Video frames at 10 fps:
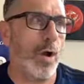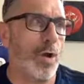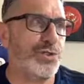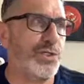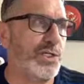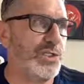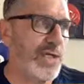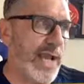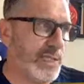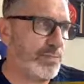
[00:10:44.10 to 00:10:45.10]
Our cheat
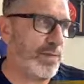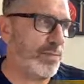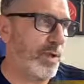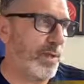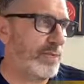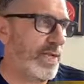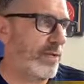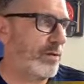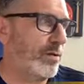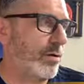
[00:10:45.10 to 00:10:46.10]
sheet has been
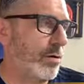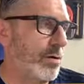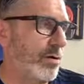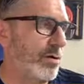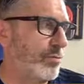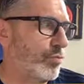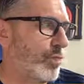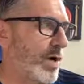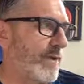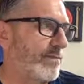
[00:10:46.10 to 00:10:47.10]
updated. Our
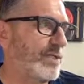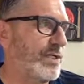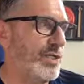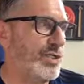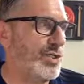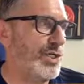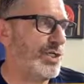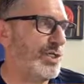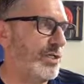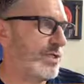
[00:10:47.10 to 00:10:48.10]
YFC
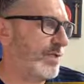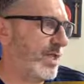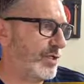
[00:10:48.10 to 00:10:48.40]
cheat sheet is updated